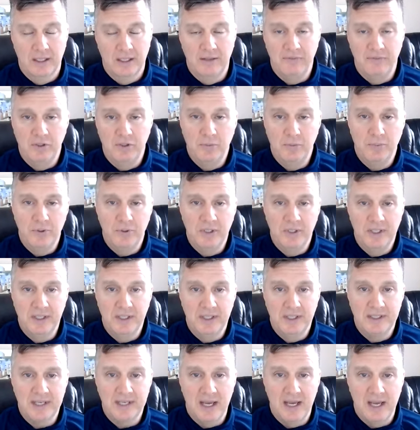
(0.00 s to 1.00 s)
If you put in
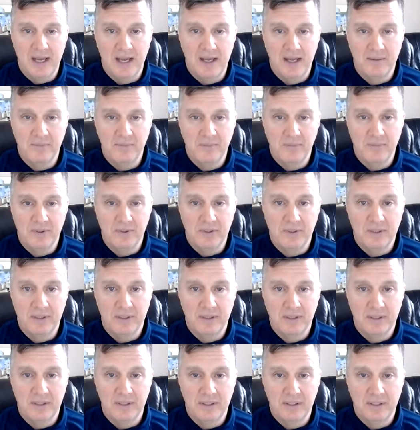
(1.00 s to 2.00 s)
the time,
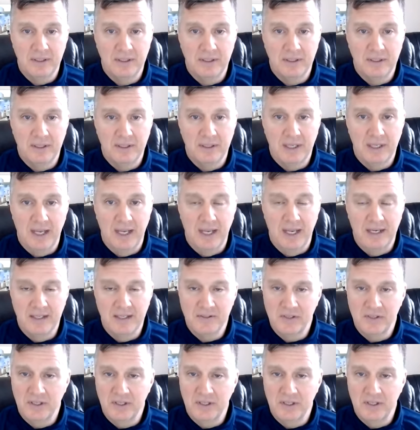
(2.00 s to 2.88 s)
and it's